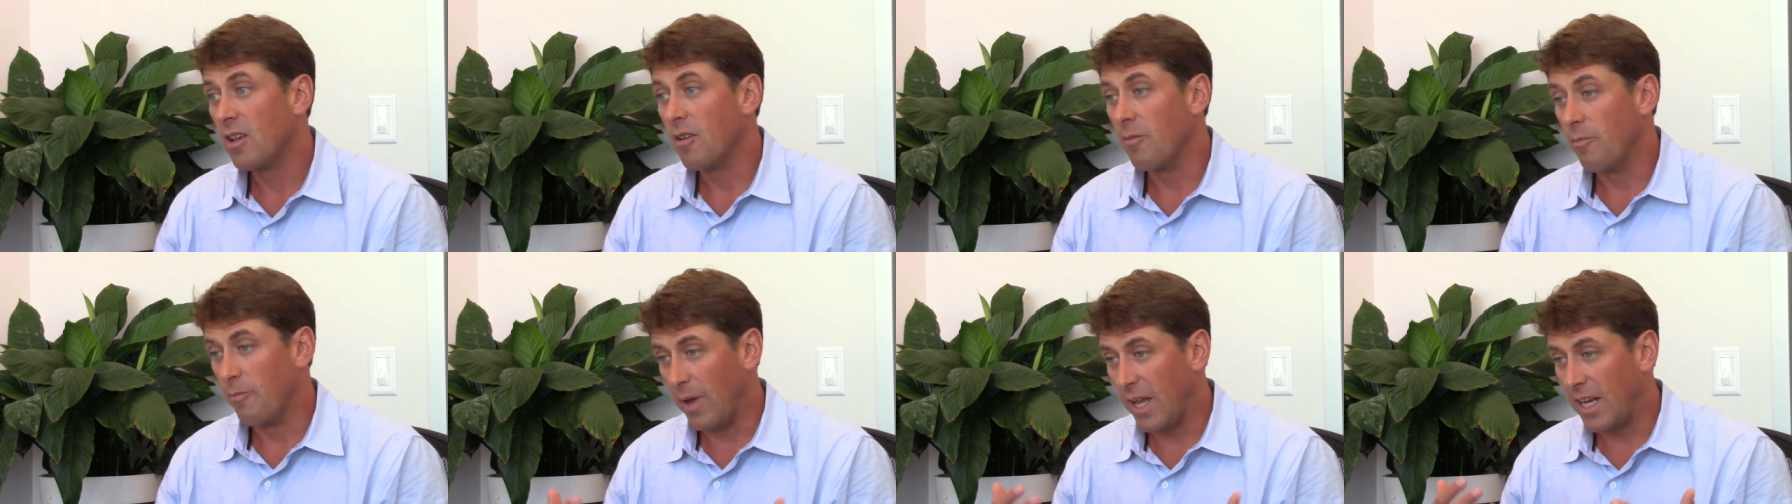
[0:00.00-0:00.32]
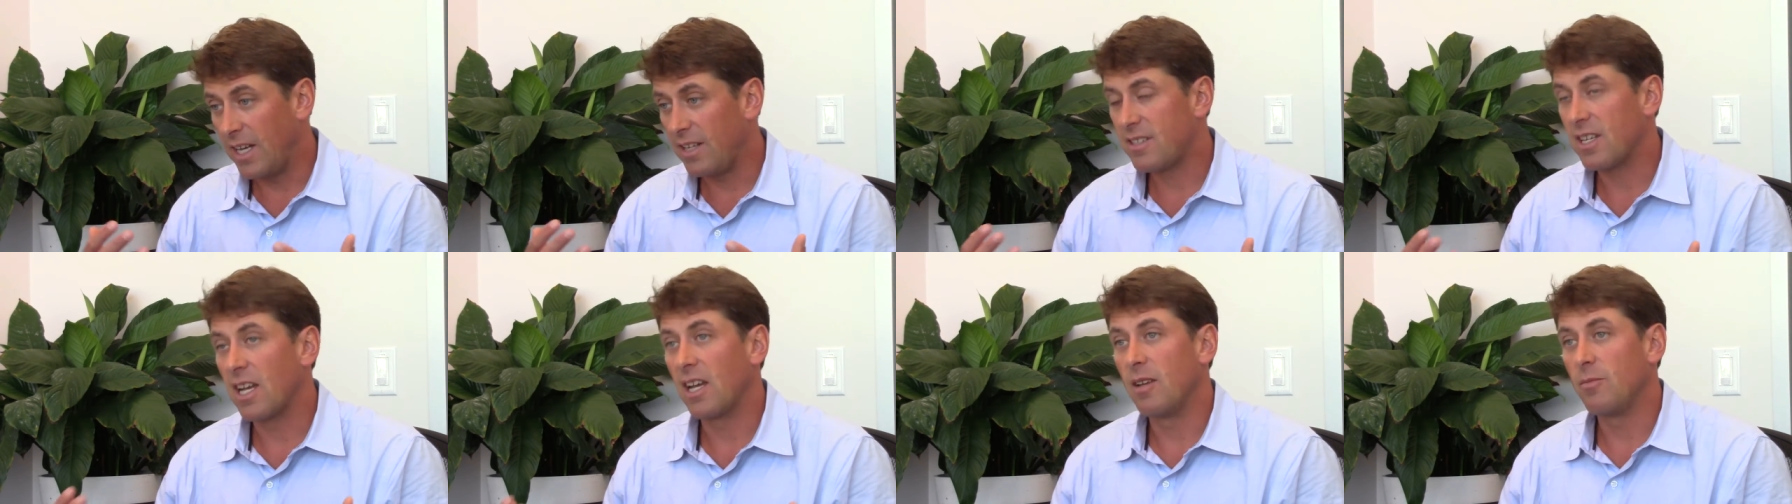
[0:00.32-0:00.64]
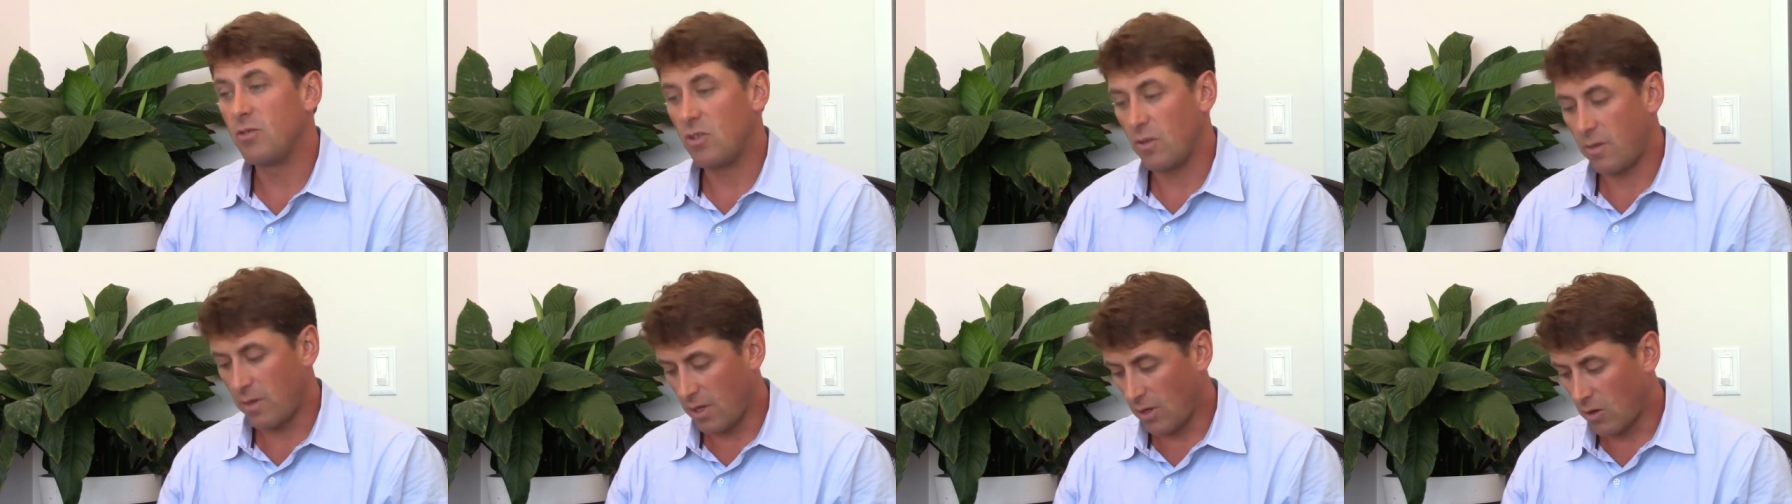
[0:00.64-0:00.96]
many
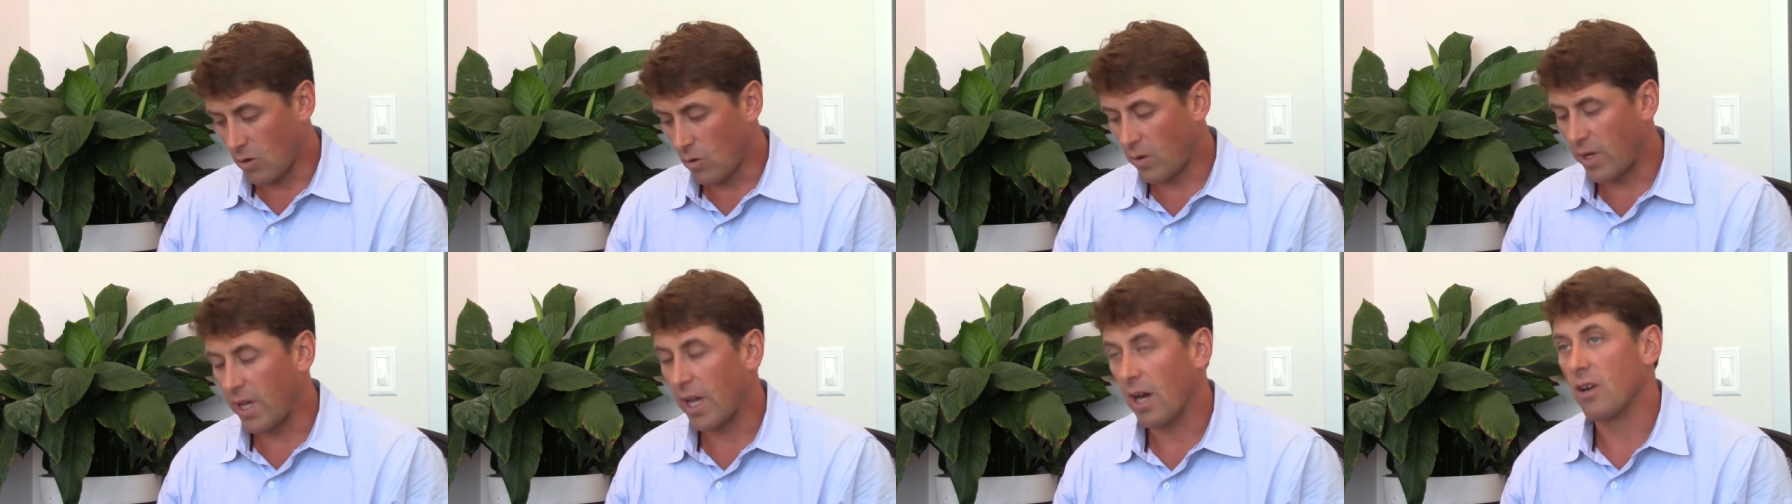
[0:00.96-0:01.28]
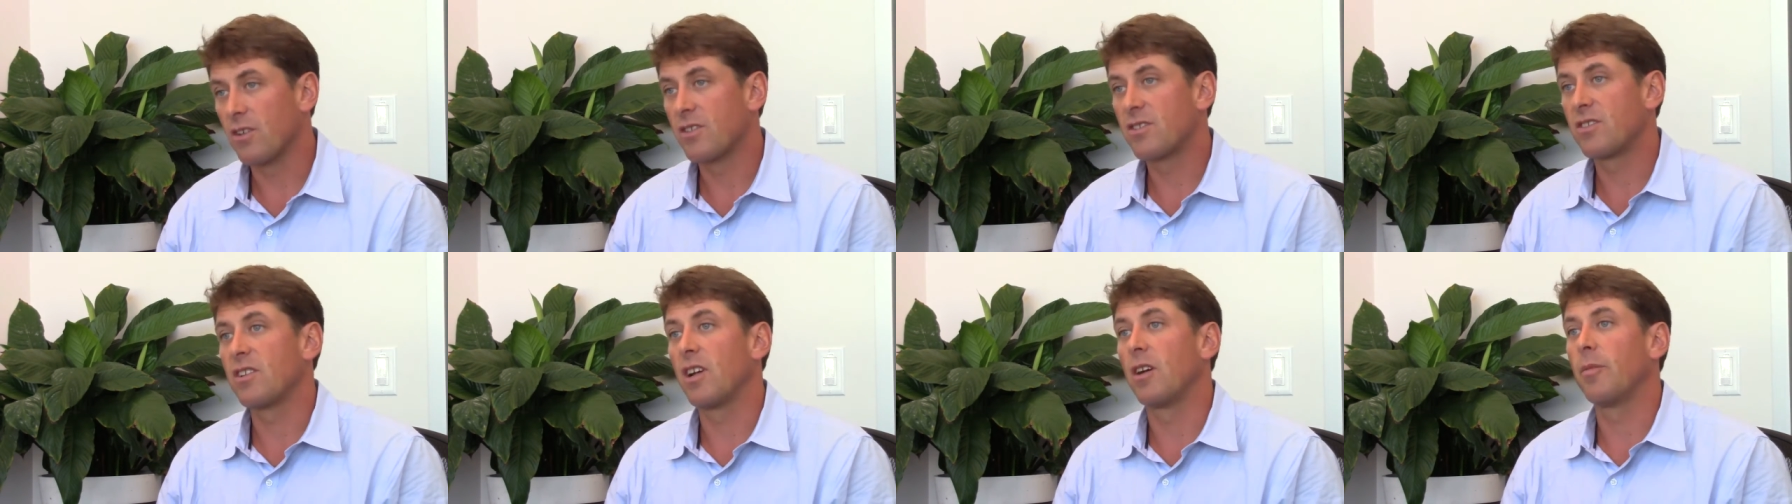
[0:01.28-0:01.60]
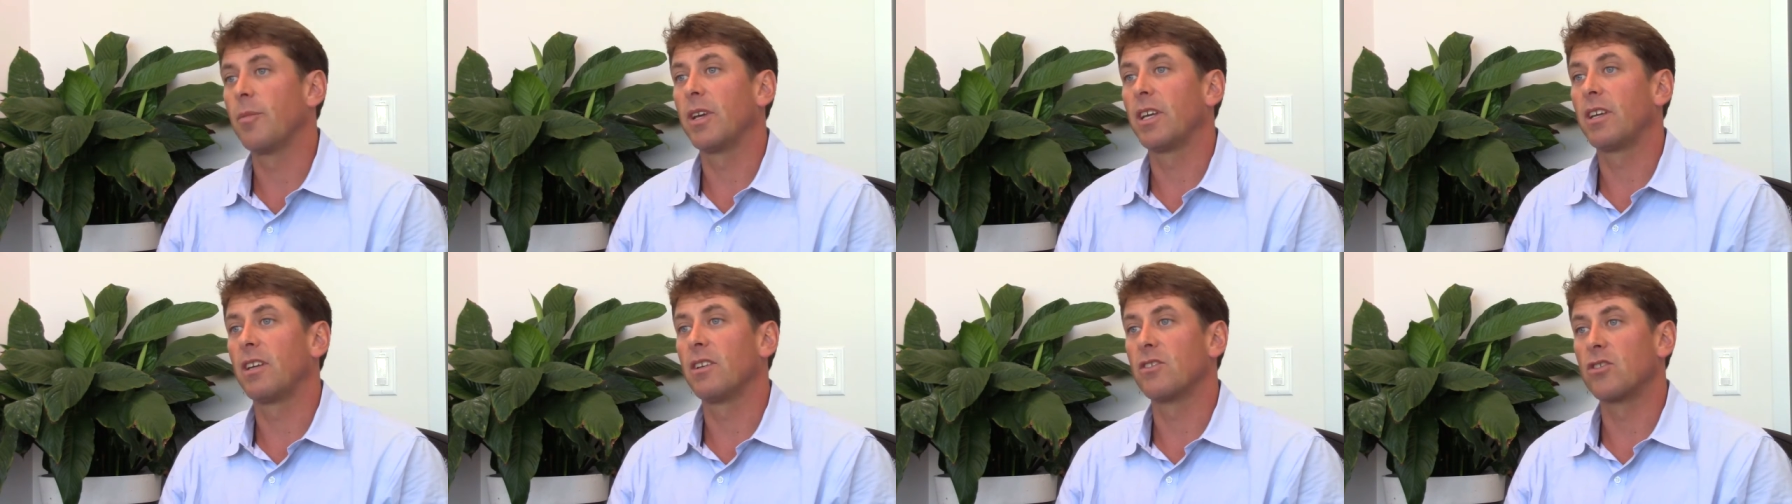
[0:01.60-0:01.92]
times you think, okay, our
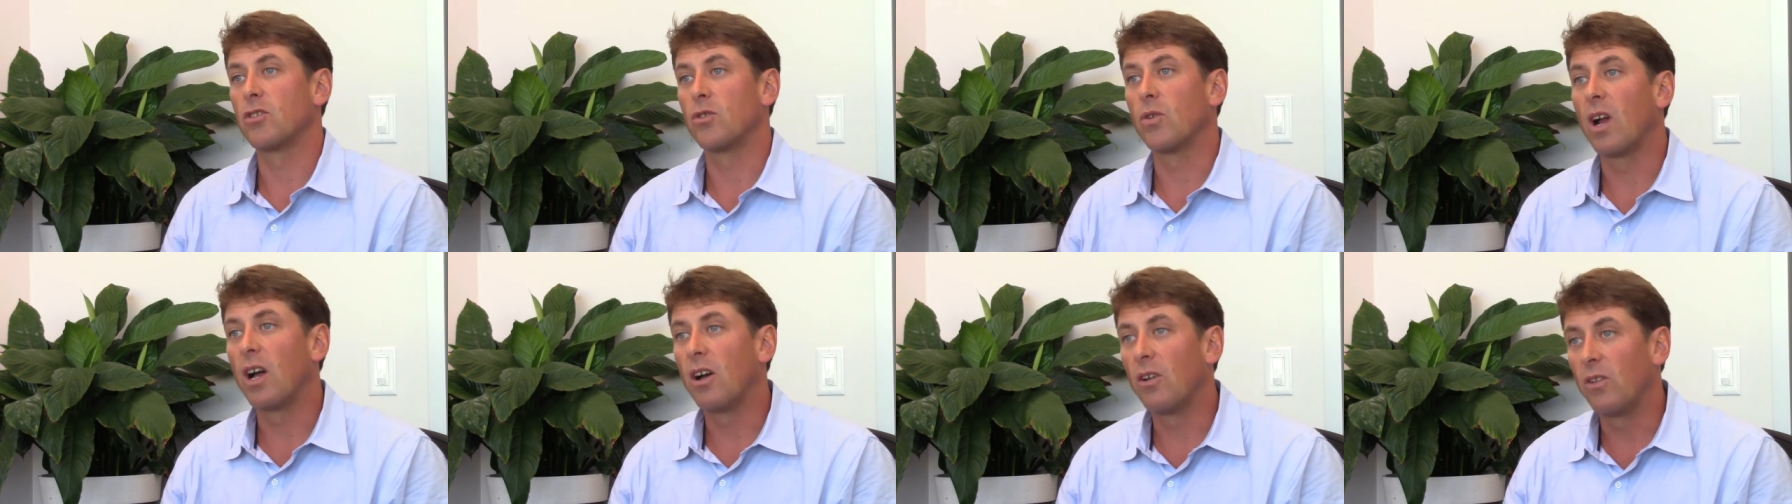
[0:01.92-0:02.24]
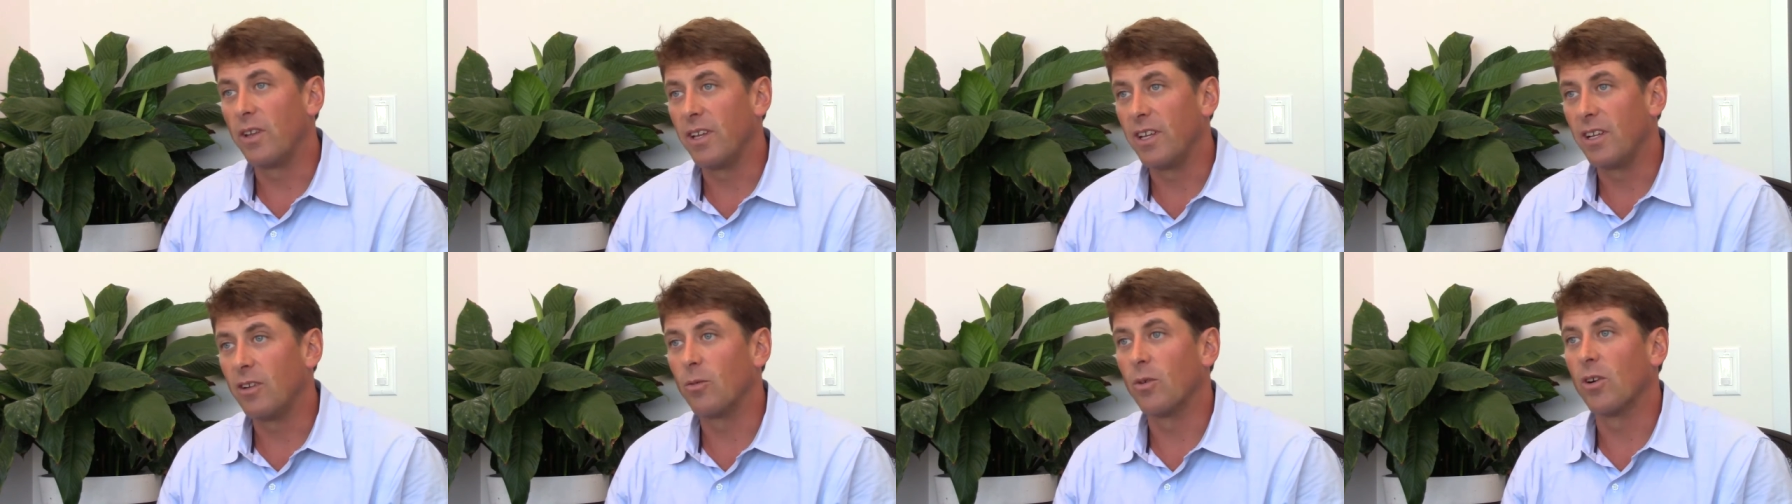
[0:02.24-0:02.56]
stomach is growling,